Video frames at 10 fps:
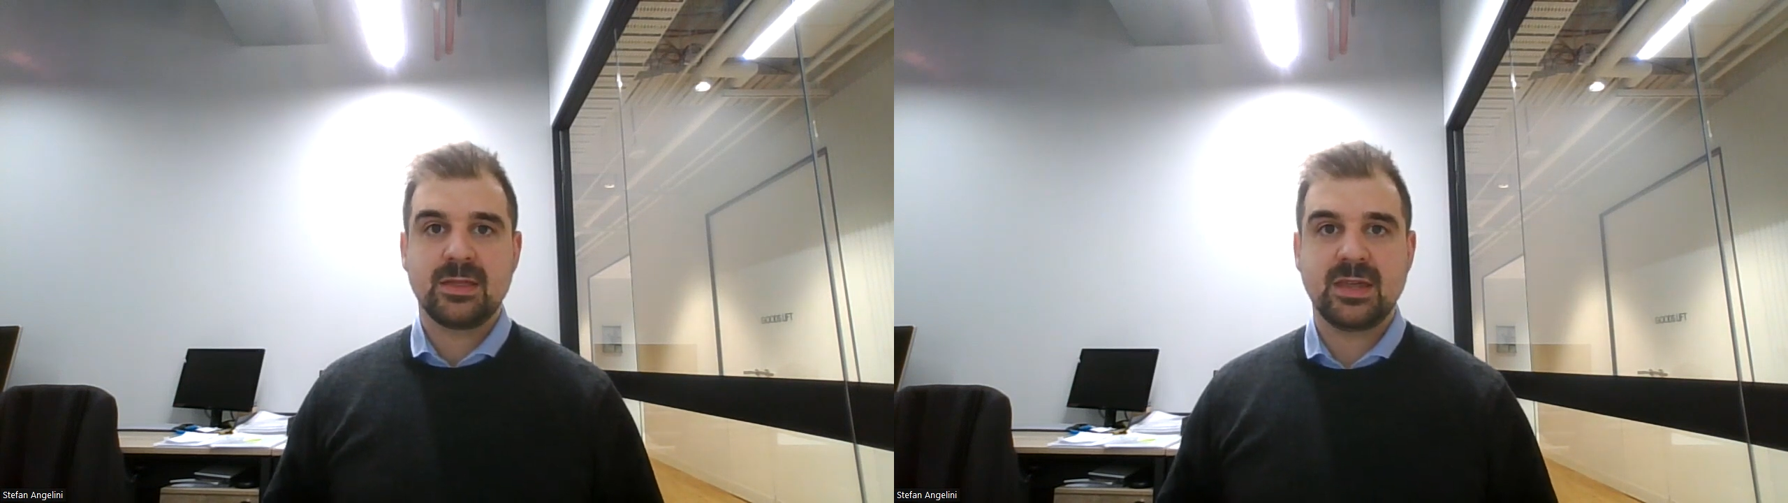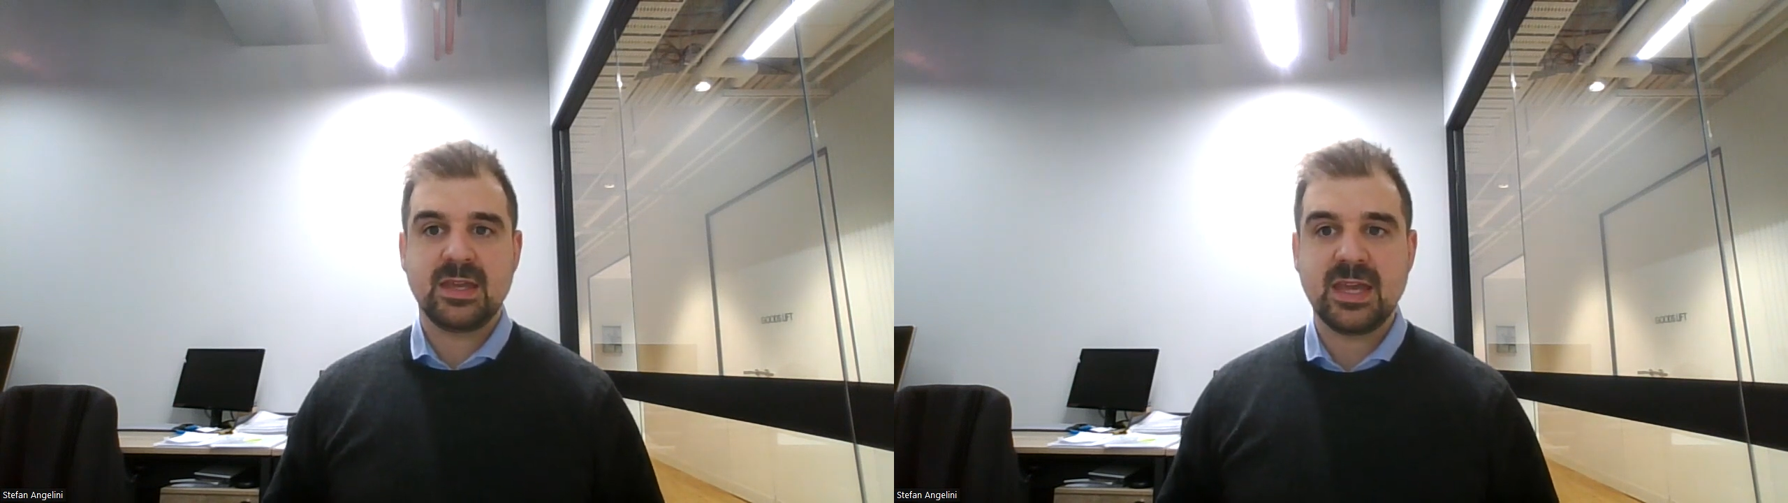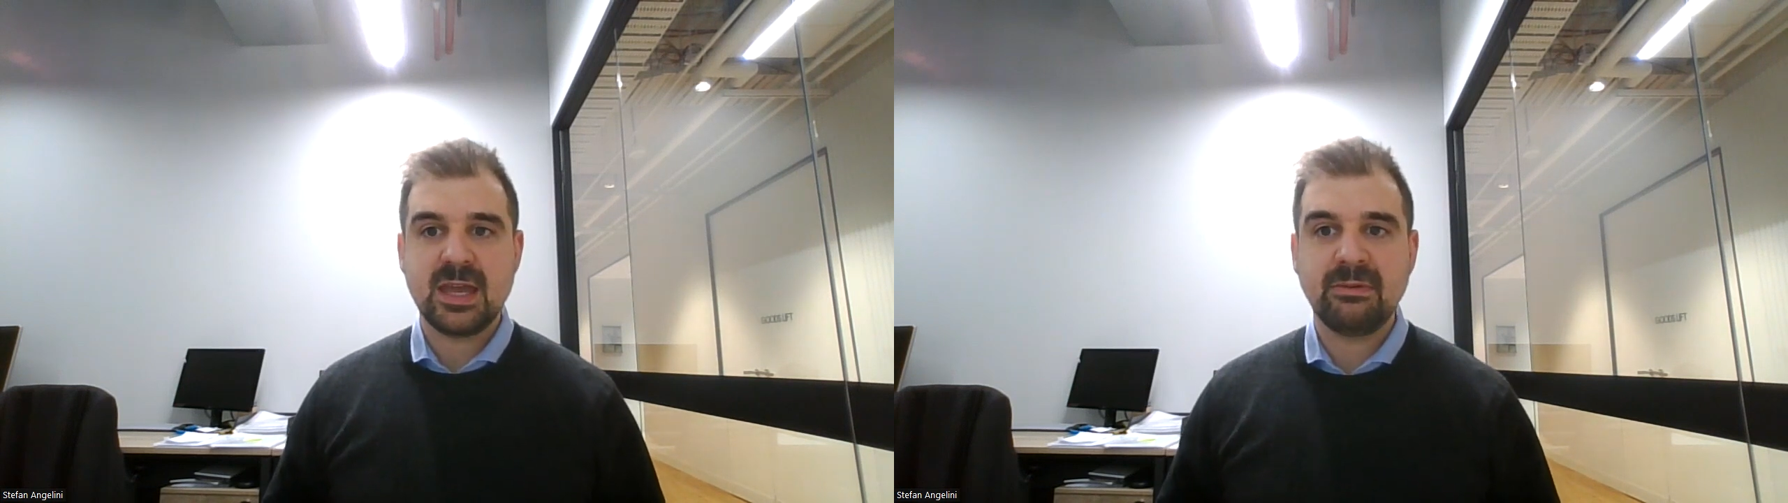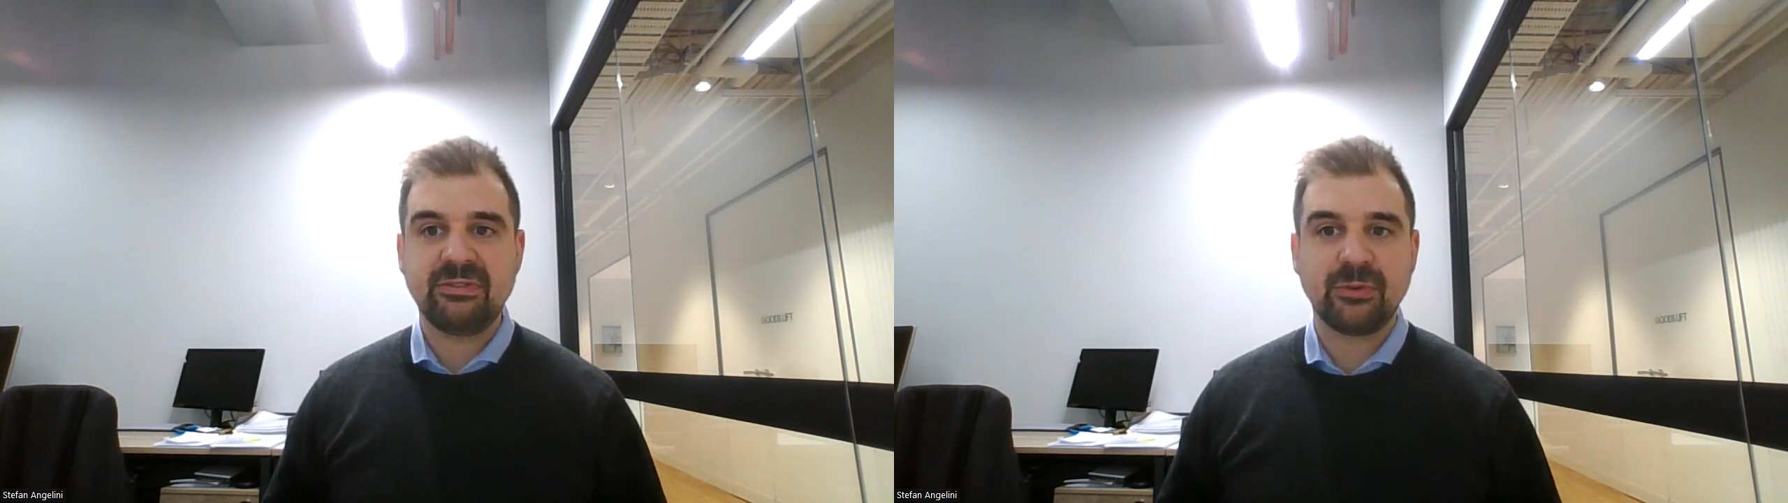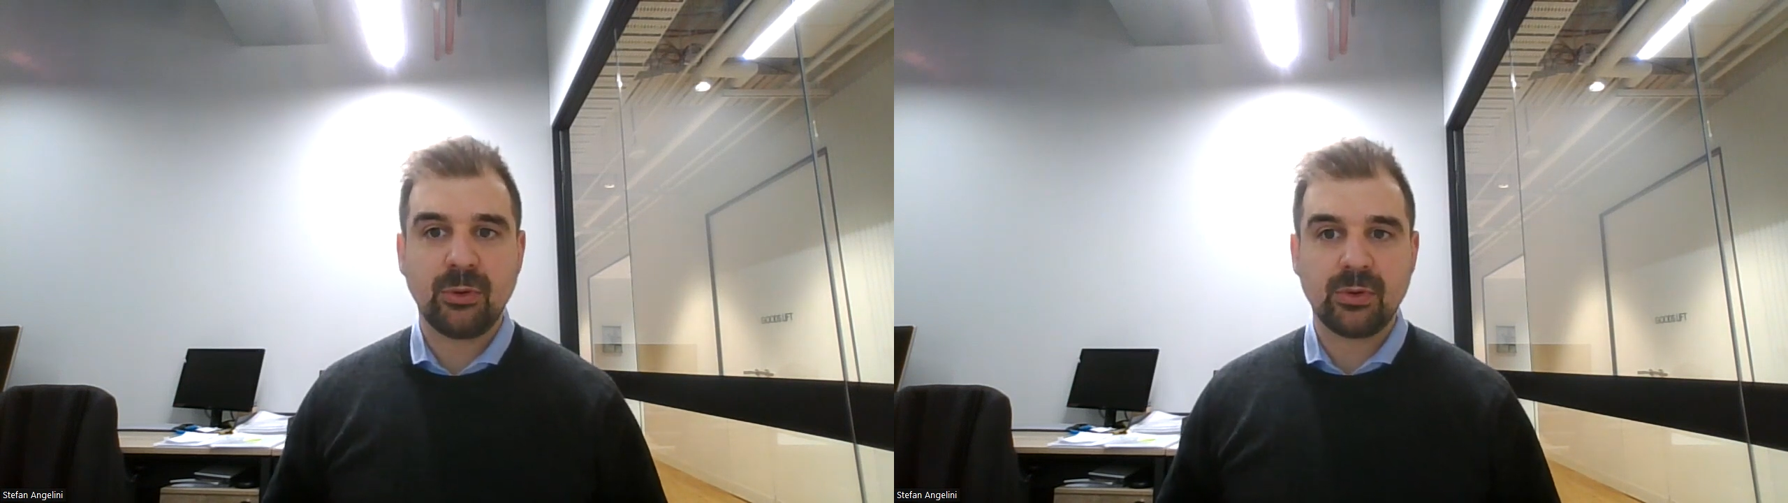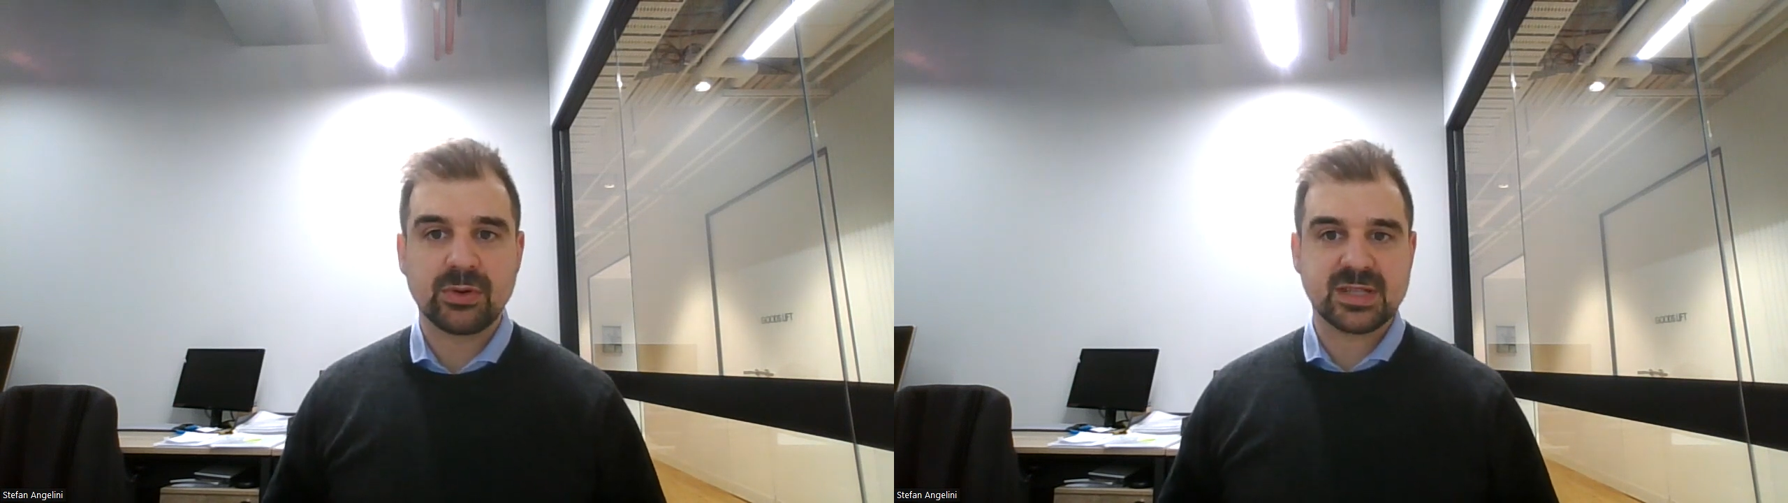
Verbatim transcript: The year before,